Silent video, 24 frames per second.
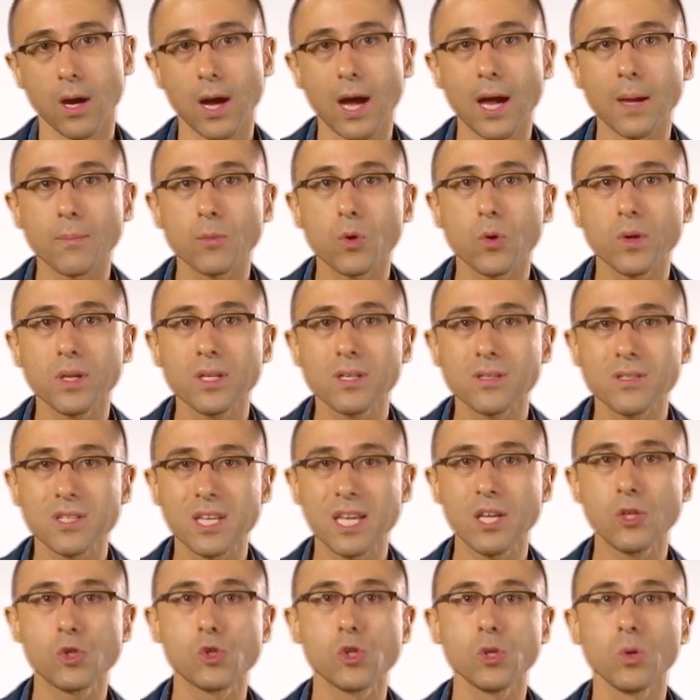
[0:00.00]
I'm going to
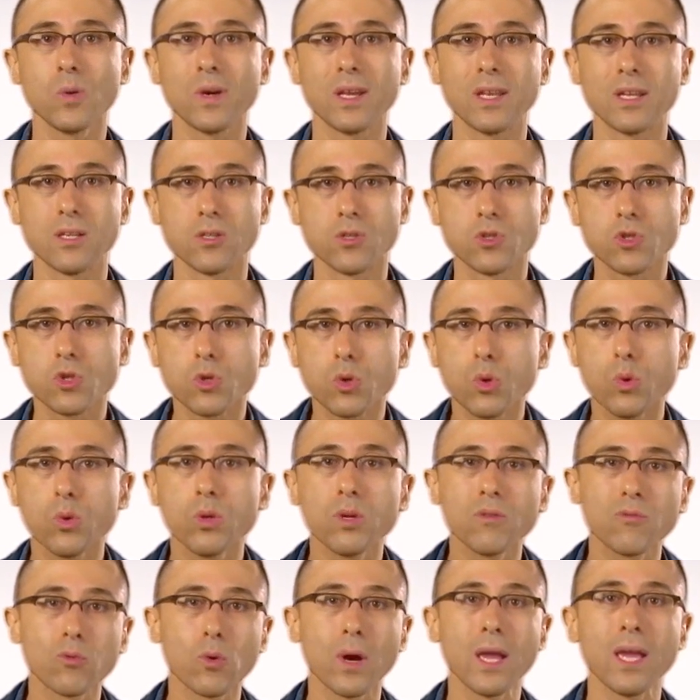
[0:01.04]
teach you an
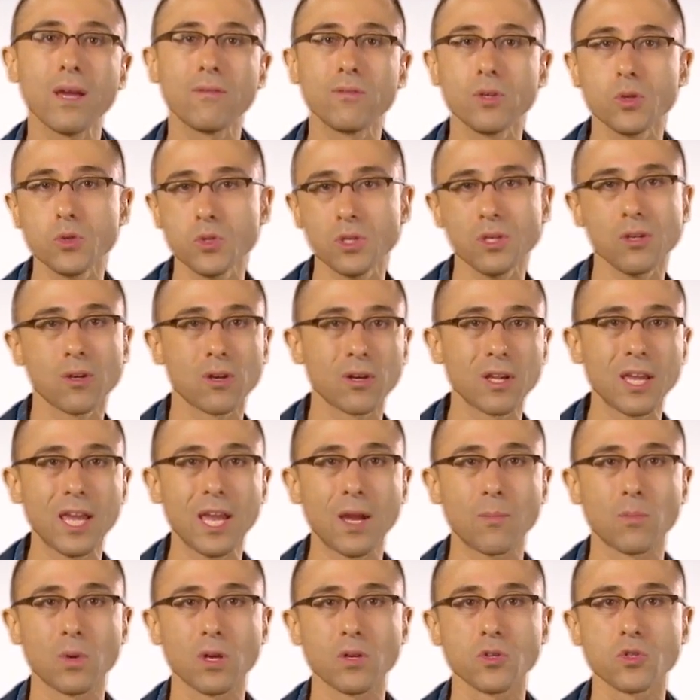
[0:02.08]
intuitive way of using your
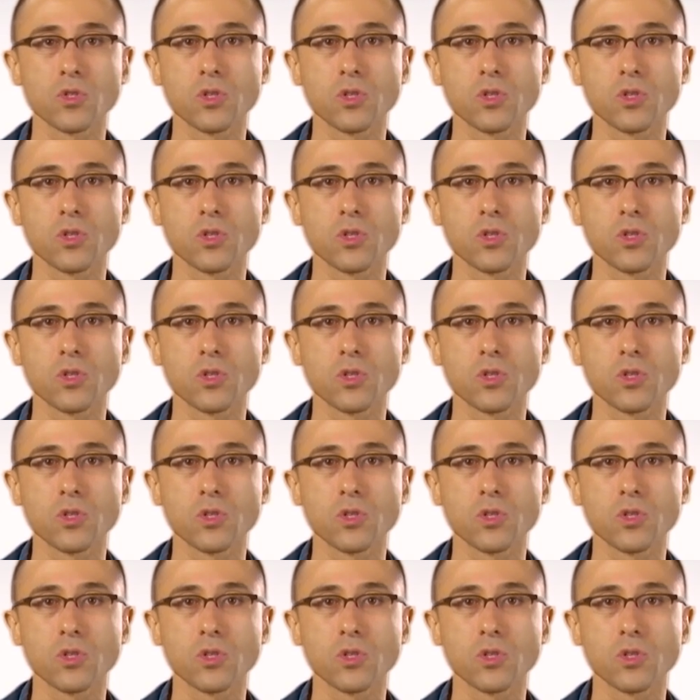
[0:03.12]
camera.